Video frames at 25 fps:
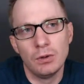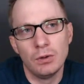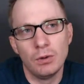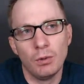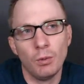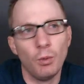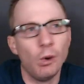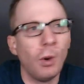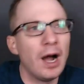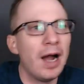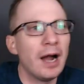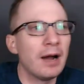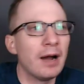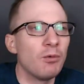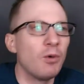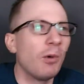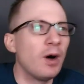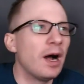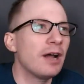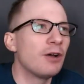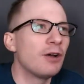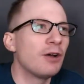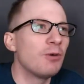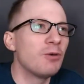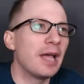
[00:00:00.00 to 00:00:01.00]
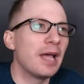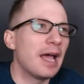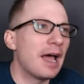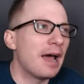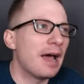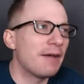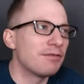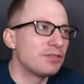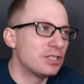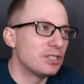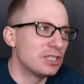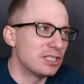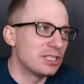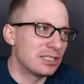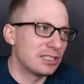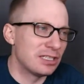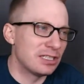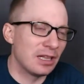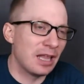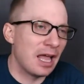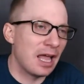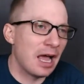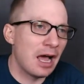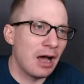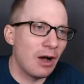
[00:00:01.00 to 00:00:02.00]
Why do we have to just
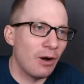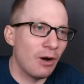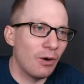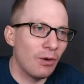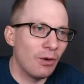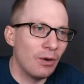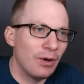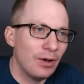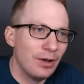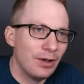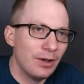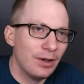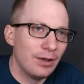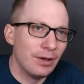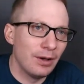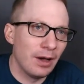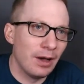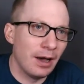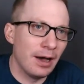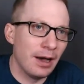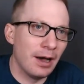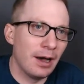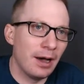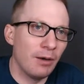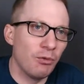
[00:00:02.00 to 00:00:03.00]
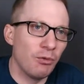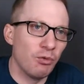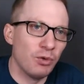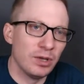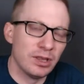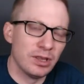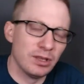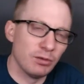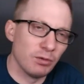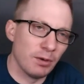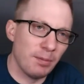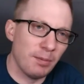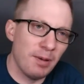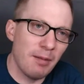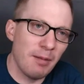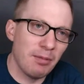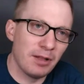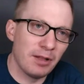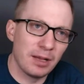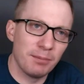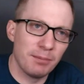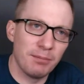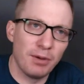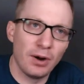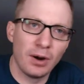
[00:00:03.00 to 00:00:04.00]
allow what the
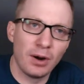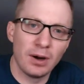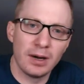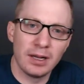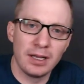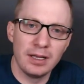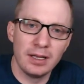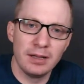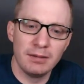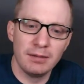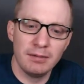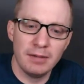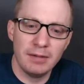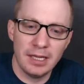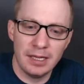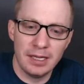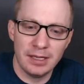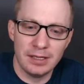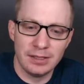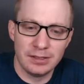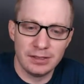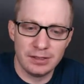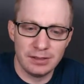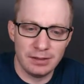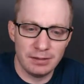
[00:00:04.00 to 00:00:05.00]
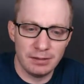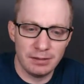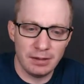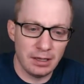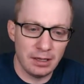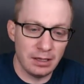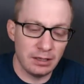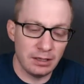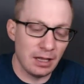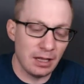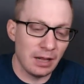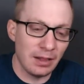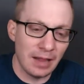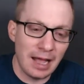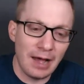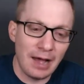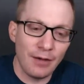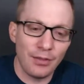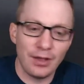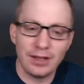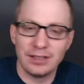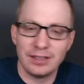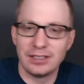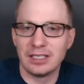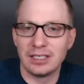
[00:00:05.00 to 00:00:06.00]
Republican Party is,
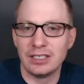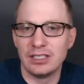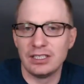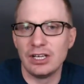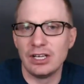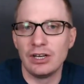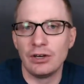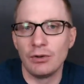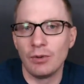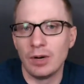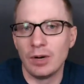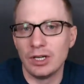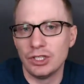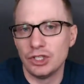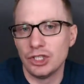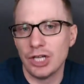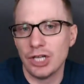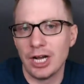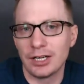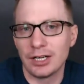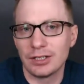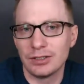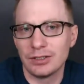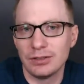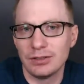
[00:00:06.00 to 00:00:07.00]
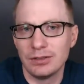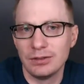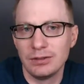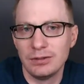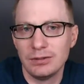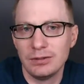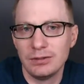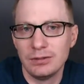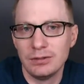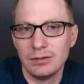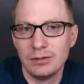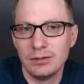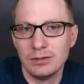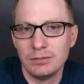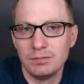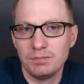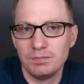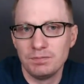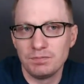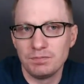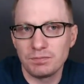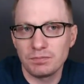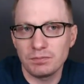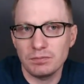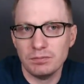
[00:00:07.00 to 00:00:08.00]
allow that to continue unchecked?
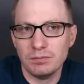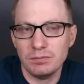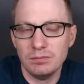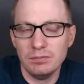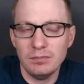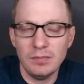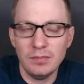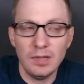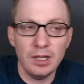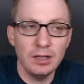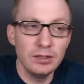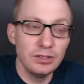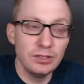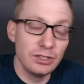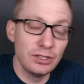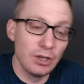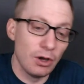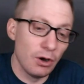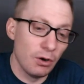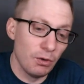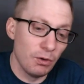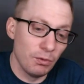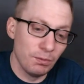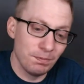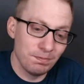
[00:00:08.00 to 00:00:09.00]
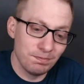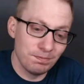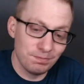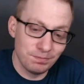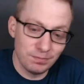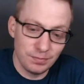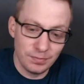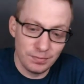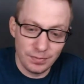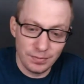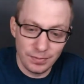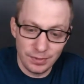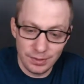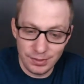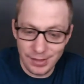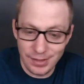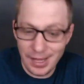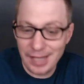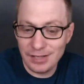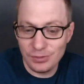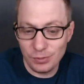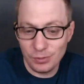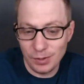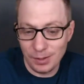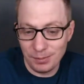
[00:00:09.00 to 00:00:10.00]
So
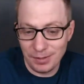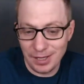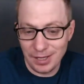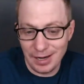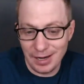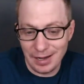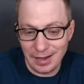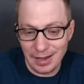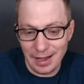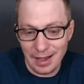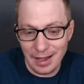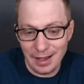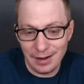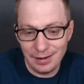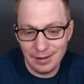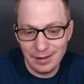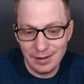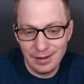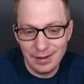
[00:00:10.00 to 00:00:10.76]
that's what I'm getting at.